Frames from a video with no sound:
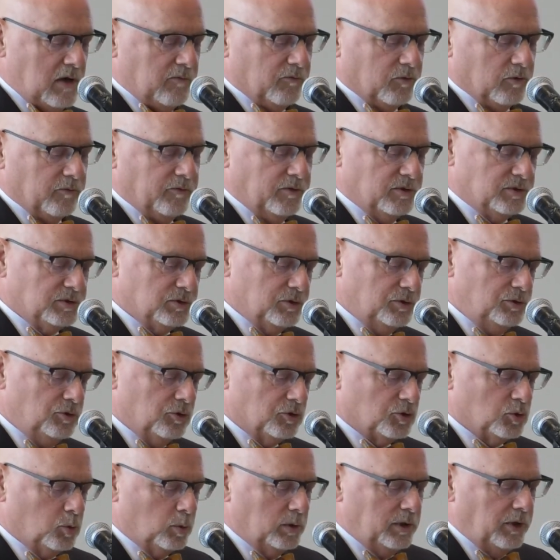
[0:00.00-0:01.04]
for fiscal
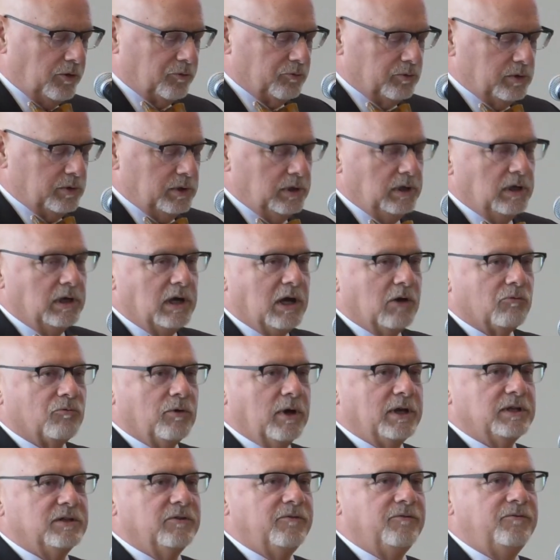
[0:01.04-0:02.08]
year 23
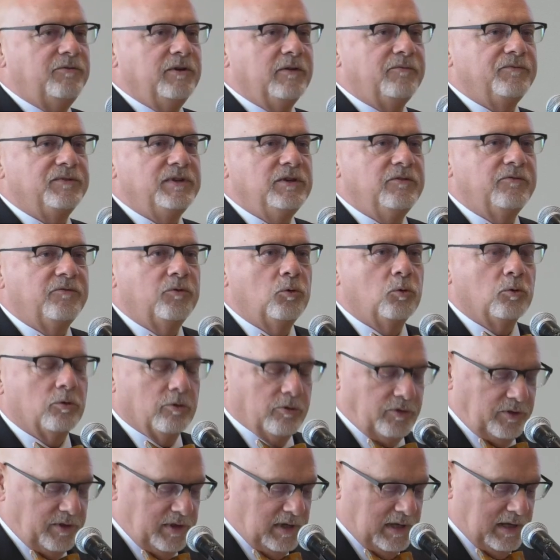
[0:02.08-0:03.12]
ranked
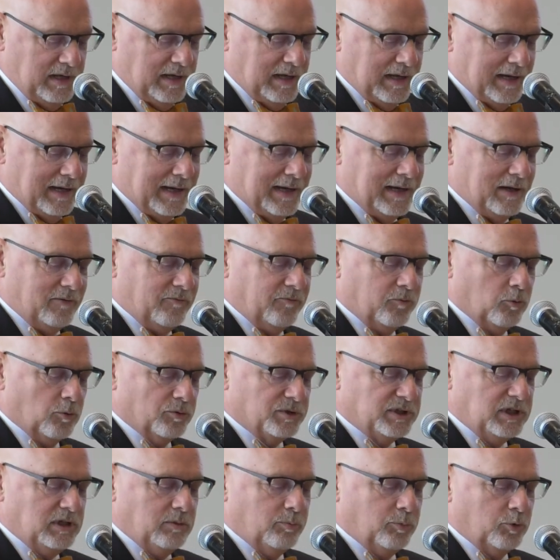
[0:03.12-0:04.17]
54th at
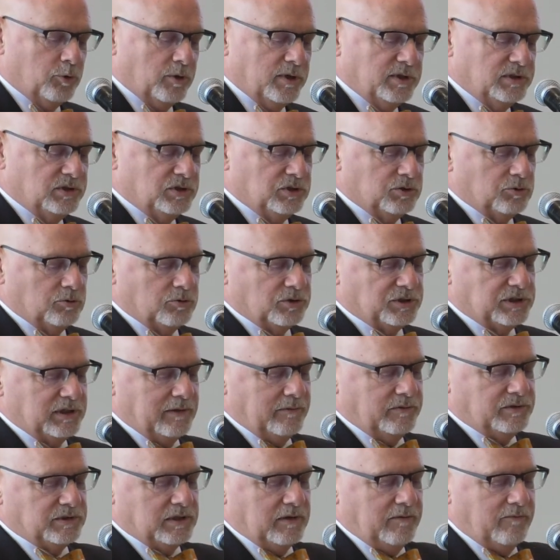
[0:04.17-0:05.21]

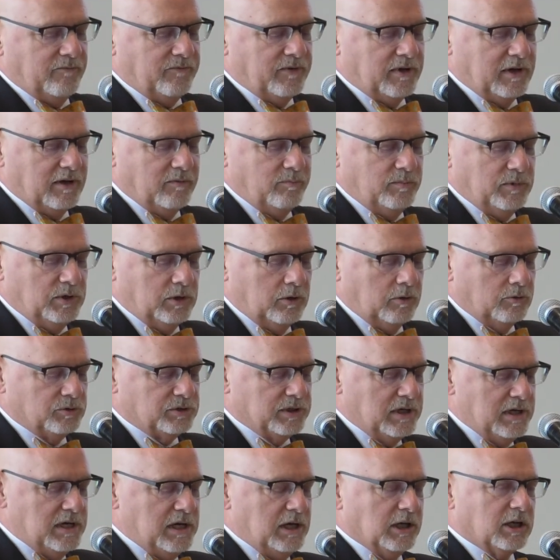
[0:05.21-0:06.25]
14.0775
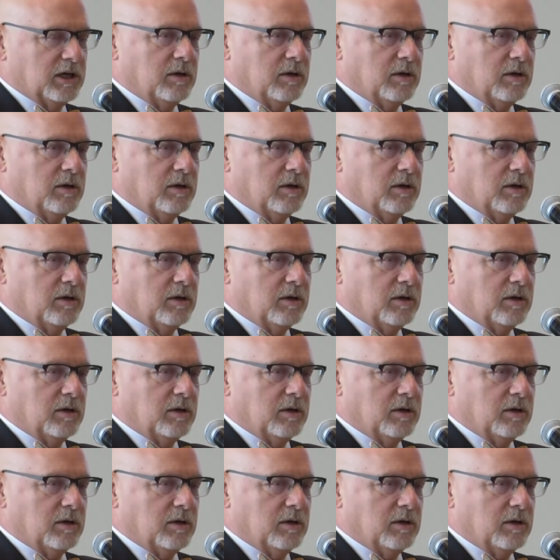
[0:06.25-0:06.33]
mils,